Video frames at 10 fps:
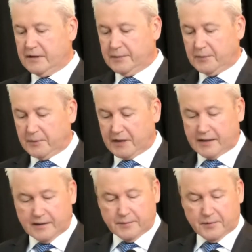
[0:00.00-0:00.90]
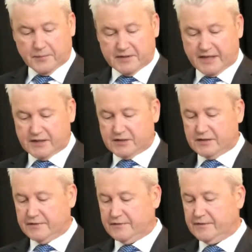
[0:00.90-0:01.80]
implement, implementation
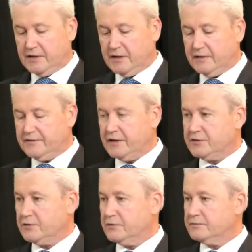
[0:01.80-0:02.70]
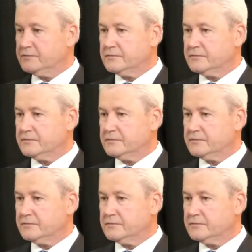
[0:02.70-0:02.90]
of uh, federal